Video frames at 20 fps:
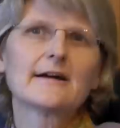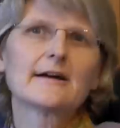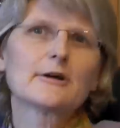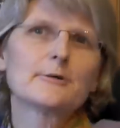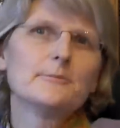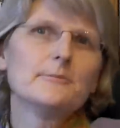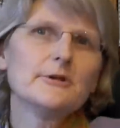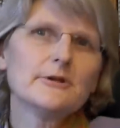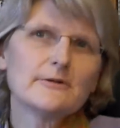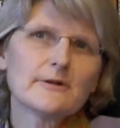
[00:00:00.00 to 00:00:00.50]

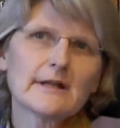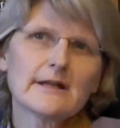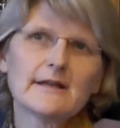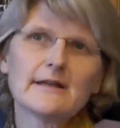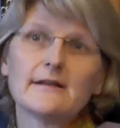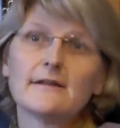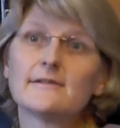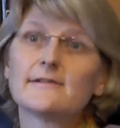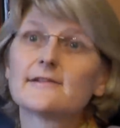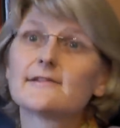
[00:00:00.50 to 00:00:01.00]

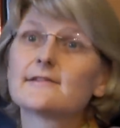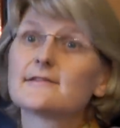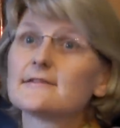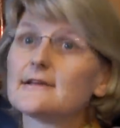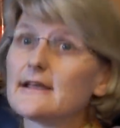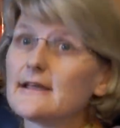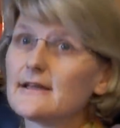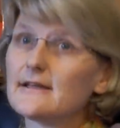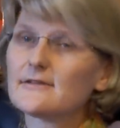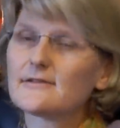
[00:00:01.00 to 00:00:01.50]
communities,
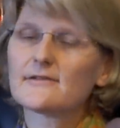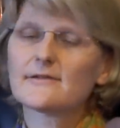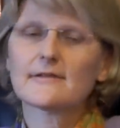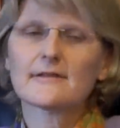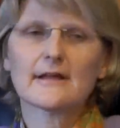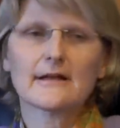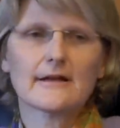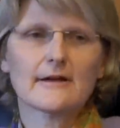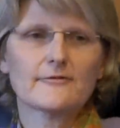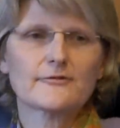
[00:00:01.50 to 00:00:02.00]
states
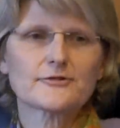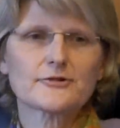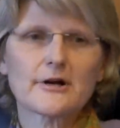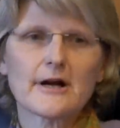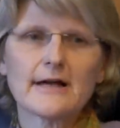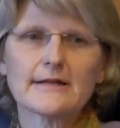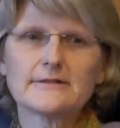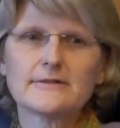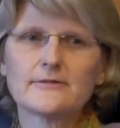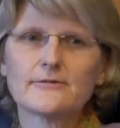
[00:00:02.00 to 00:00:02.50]
that have
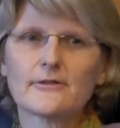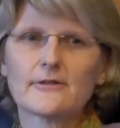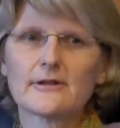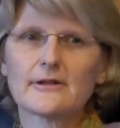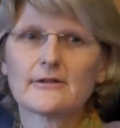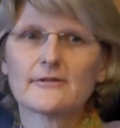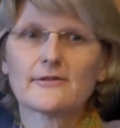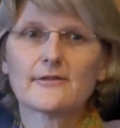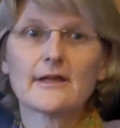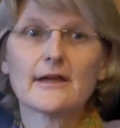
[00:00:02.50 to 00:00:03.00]
tried new
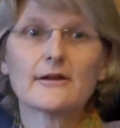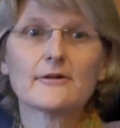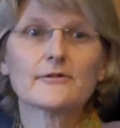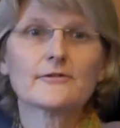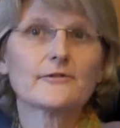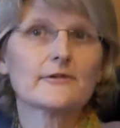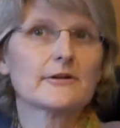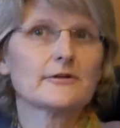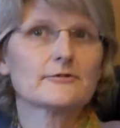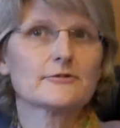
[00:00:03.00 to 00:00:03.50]
things, they are
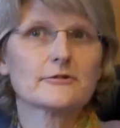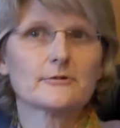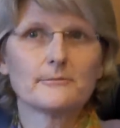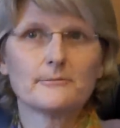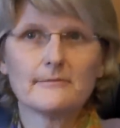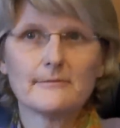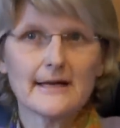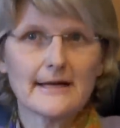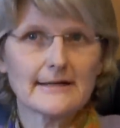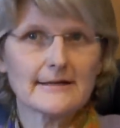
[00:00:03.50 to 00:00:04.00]
seeing
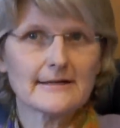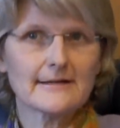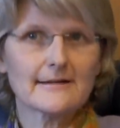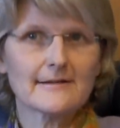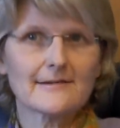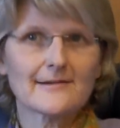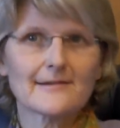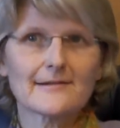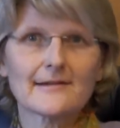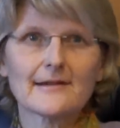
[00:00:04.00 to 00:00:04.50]

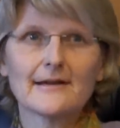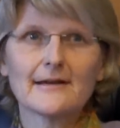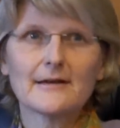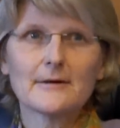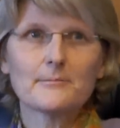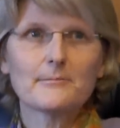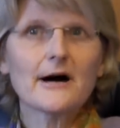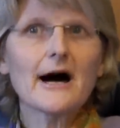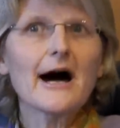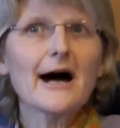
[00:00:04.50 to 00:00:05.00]
tremendous
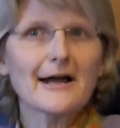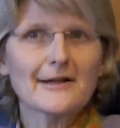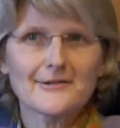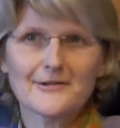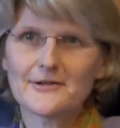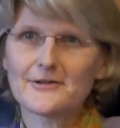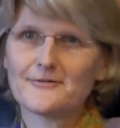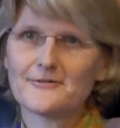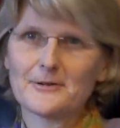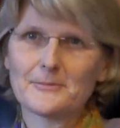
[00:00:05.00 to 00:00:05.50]

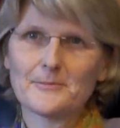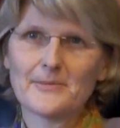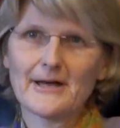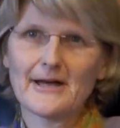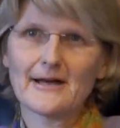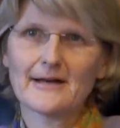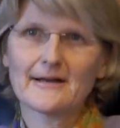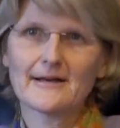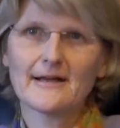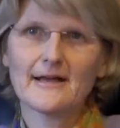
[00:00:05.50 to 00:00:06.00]
positive
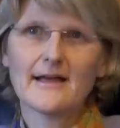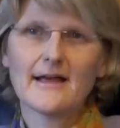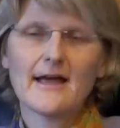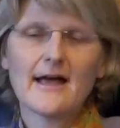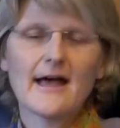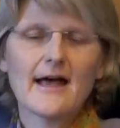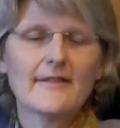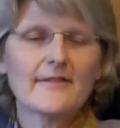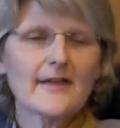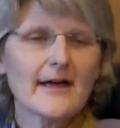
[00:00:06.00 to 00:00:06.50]
impact.
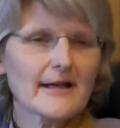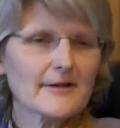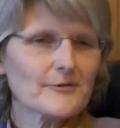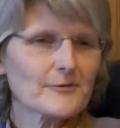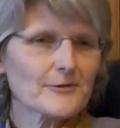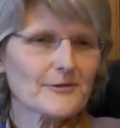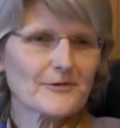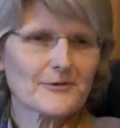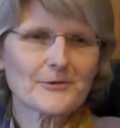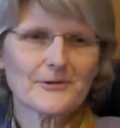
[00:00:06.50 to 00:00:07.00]
And that's
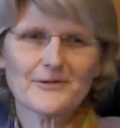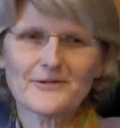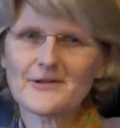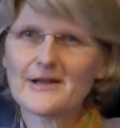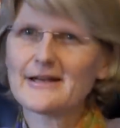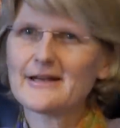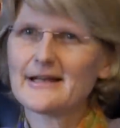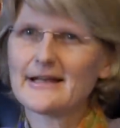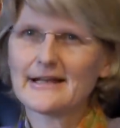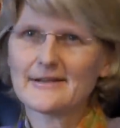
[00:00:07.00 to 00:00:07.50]
what's so
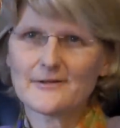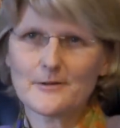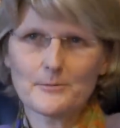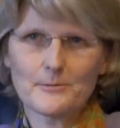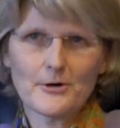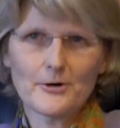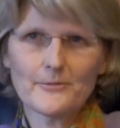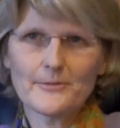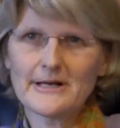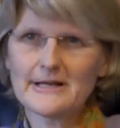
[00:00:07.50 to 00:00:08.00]
exciting. It's a
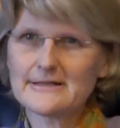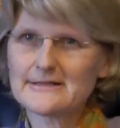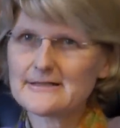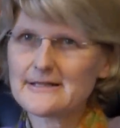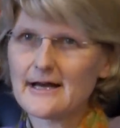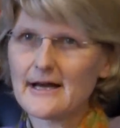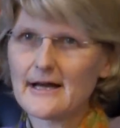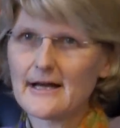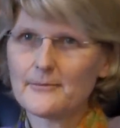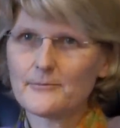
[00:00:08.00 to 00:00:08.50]
moment in
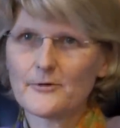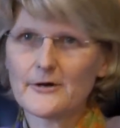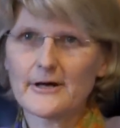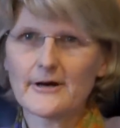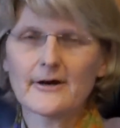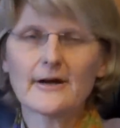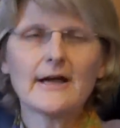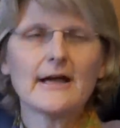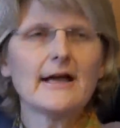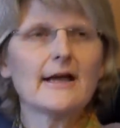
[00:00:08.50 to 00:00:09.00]
time
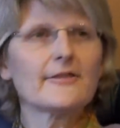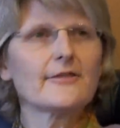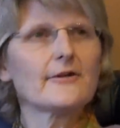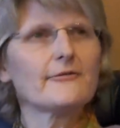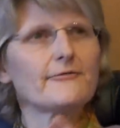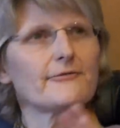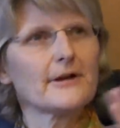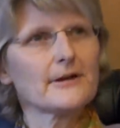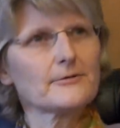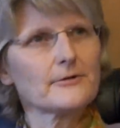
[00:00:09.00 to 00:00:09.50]
where the
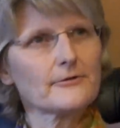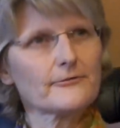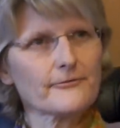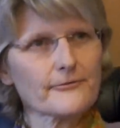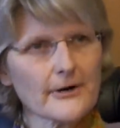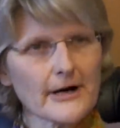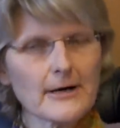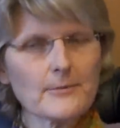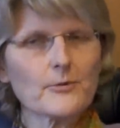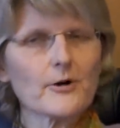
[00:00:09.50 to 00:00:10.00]
federal
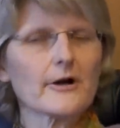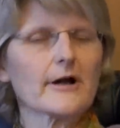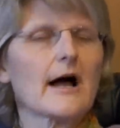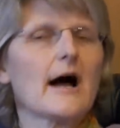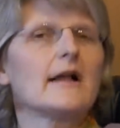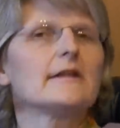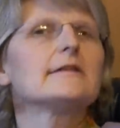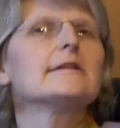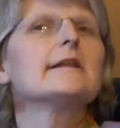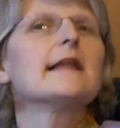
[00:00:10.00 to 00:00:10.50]
framework
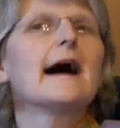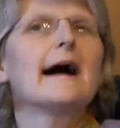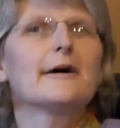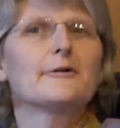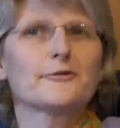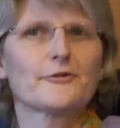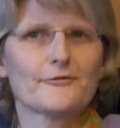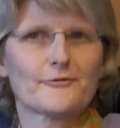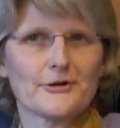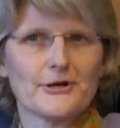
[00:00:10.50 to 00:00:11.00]

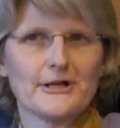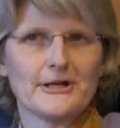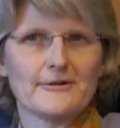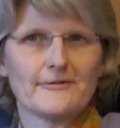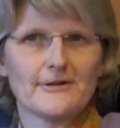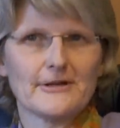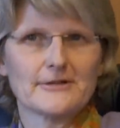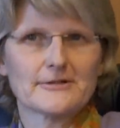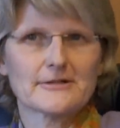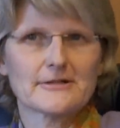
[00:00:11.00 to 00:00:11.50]
allows for
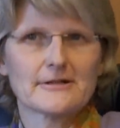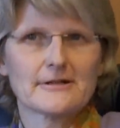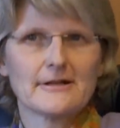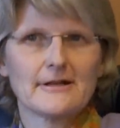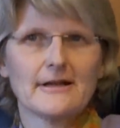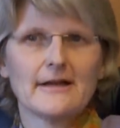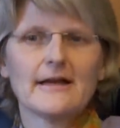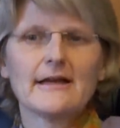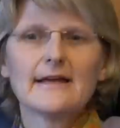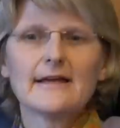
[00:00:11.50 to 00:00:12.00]
innovation.
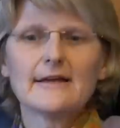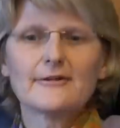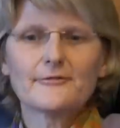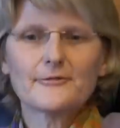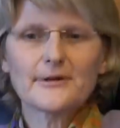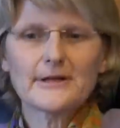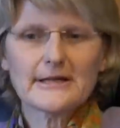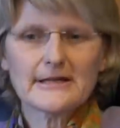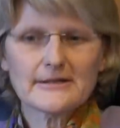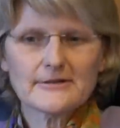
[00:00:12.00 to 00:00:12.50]
If
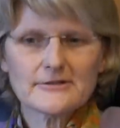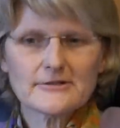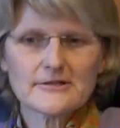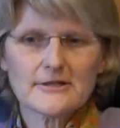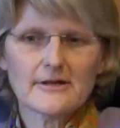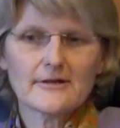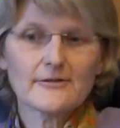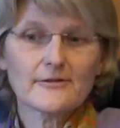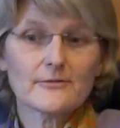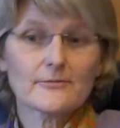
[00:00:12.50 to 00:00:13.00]
we can
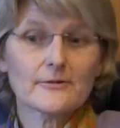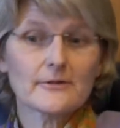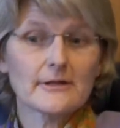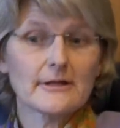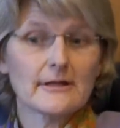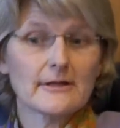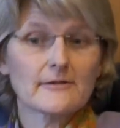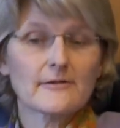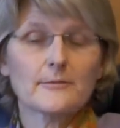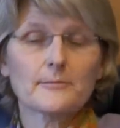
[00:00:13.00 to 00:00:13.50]
just
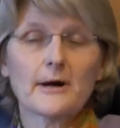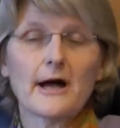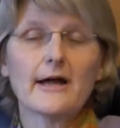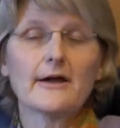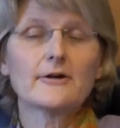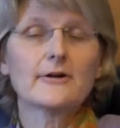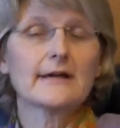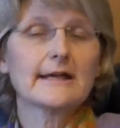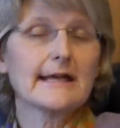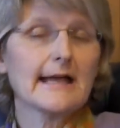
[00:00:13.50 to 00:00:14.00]
really
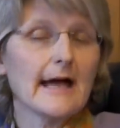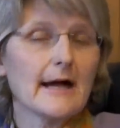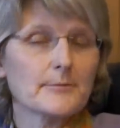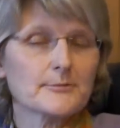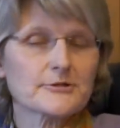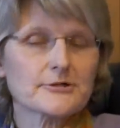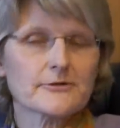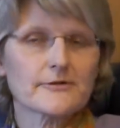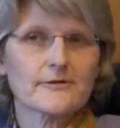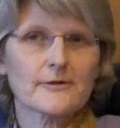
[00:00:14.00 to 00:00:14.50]
inspire and
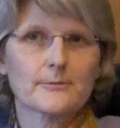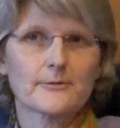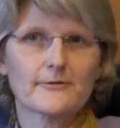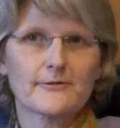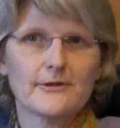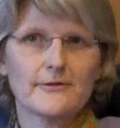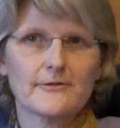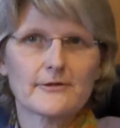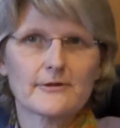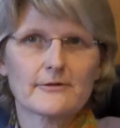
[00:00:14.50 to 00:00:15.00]
capture some of
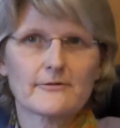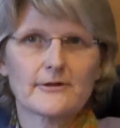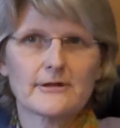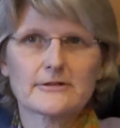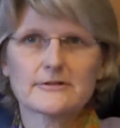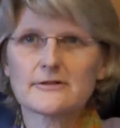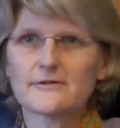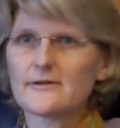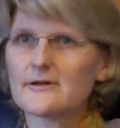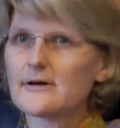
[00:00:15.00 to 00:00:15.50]
these
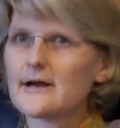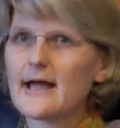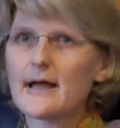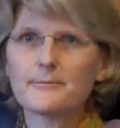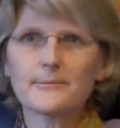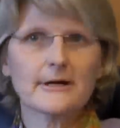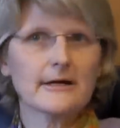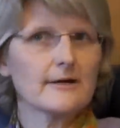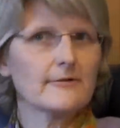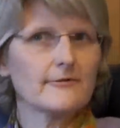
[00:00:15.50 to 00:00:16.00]
innovations that are
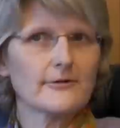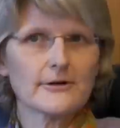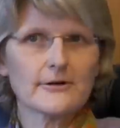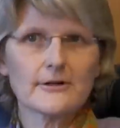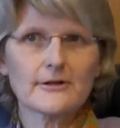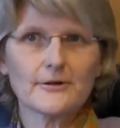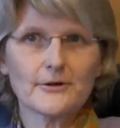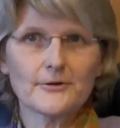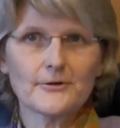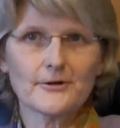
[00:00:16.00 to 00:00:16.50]
happening
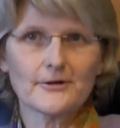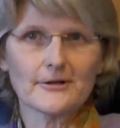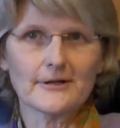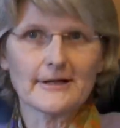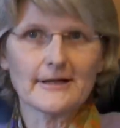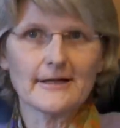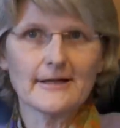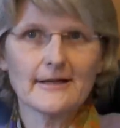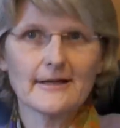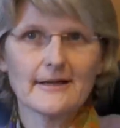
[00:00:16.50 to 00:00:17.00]
very
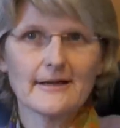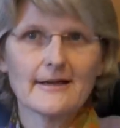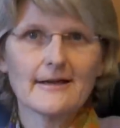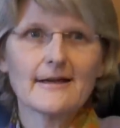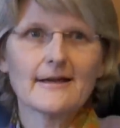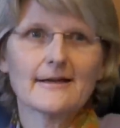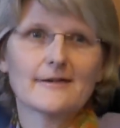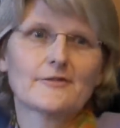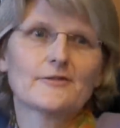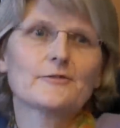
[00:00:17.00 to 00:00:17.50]
locally
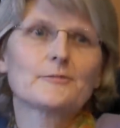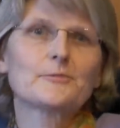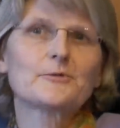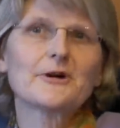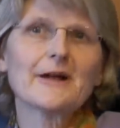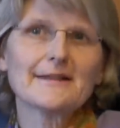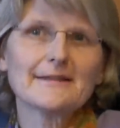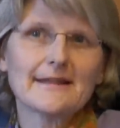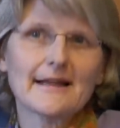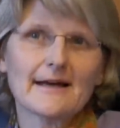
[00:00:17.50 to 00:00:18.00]
and
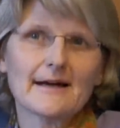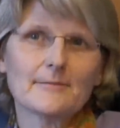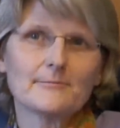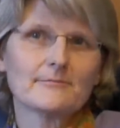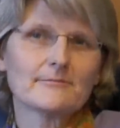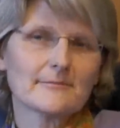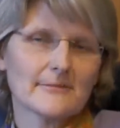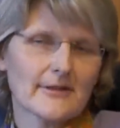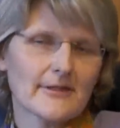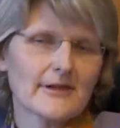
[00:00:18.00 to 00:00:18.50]
spread
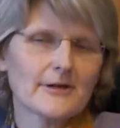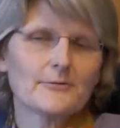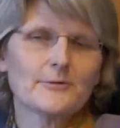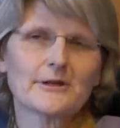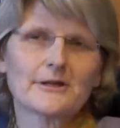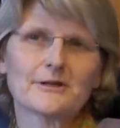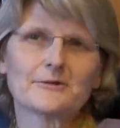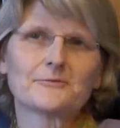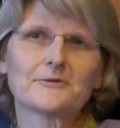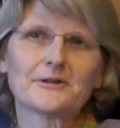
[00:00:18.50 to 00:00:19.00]
them, I think we
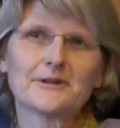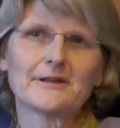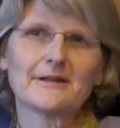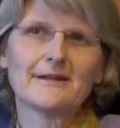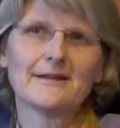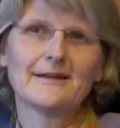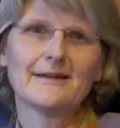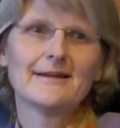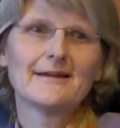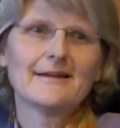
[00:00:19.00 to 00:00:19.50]
can
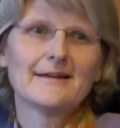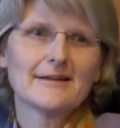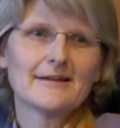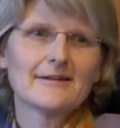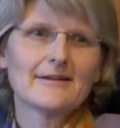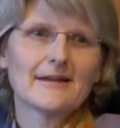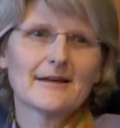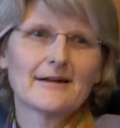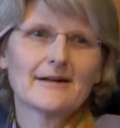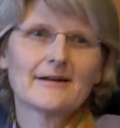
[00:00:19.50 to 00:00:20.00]
really
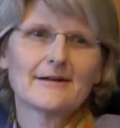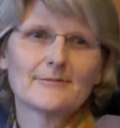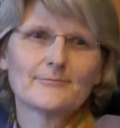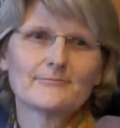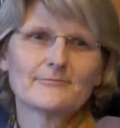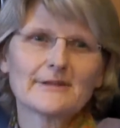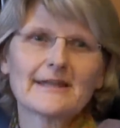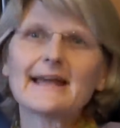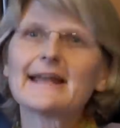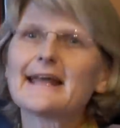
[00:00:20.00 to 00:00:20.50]
uh,
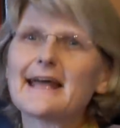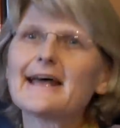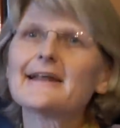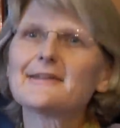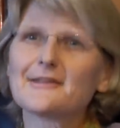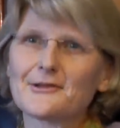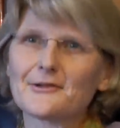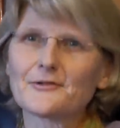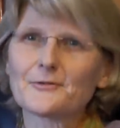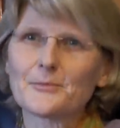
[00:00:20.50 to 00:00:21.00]
get ahead
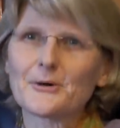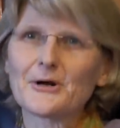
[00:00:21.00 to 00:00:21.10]
of this